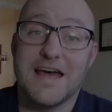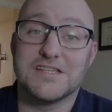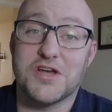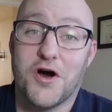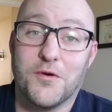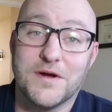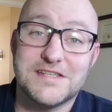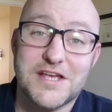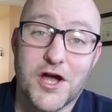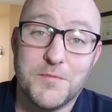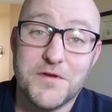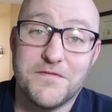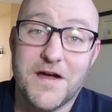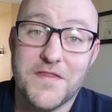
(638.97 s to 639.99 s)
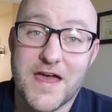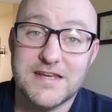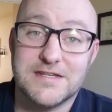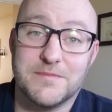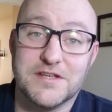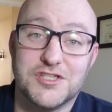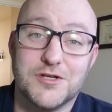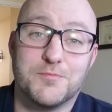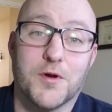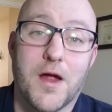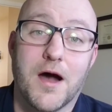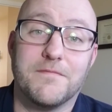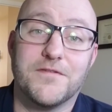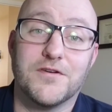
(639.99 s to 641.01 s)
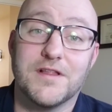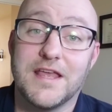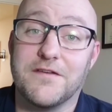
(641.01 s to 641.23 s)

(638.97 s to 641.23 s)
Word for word: as always, I hope you found that to be super helpful.